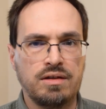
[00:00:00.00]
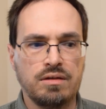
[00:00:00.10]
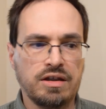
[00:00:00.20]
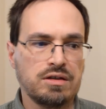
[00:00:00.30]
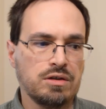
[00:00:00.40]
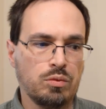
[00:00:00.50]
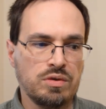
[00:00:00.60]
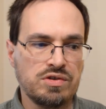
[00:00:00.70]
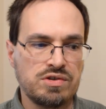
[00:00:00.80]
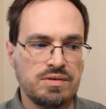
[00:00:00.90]
Like it
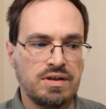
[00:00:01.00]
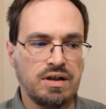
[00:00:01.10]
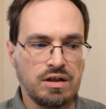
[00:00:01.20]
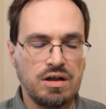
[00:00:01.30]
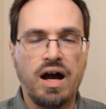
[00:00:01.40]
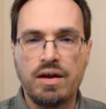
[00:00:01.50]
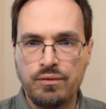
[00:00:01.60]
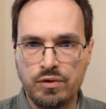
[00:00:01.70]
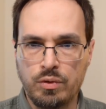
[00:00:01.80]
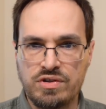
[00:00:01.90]
was a
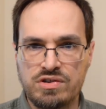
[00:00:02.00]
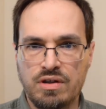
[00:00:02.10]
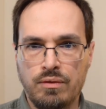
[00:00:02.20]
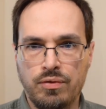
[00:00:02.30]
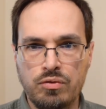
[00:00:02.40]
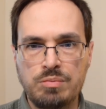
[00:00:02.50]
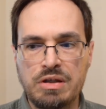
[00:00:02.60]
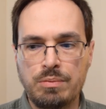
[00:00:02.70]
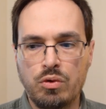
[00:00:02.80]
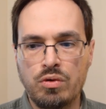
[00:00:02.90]
confluence of three
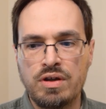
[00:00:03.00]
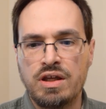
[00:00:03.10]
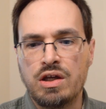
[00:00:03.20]
people